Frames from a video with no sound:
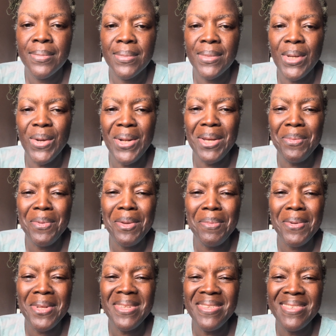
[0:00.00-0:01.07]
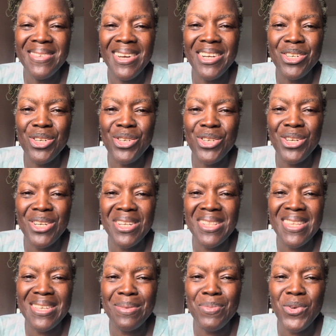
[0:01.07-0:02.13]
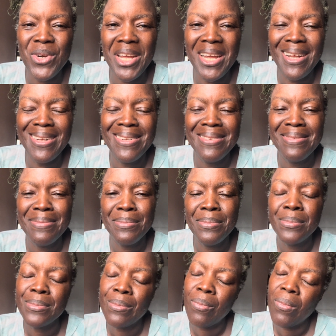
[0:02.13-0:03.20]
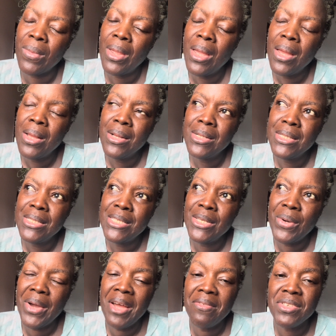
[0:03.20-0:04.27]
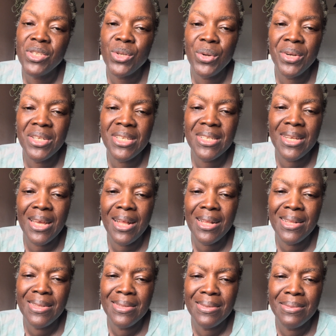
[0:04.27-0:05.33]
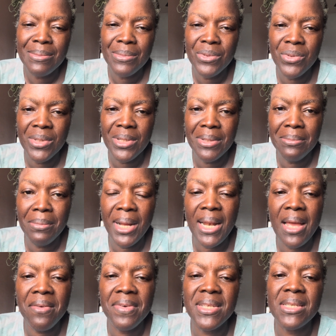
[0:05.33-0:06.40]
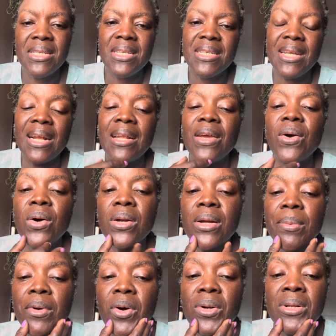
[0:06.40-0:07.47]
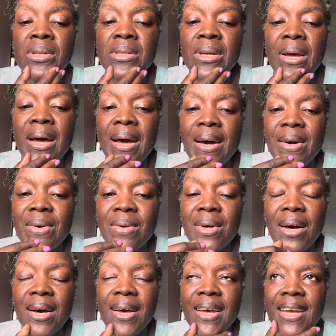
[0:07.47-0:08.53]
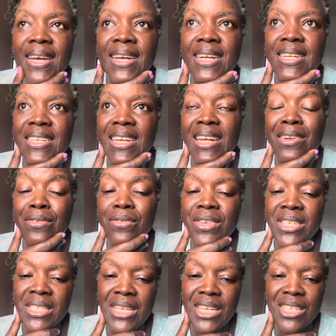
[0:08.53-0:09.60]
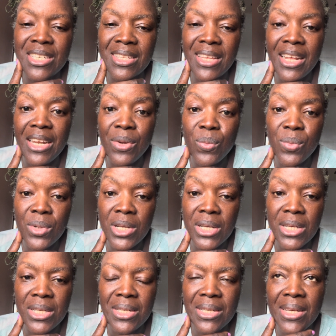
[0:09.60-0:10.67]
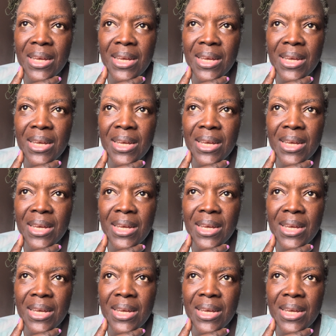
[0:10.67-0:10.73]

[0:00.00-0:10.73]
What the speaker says: Hello, people. I trust you're good this morning. So, I have a story to tell. All right. My life hasn't exactly gone according to how I had envisaged that it would.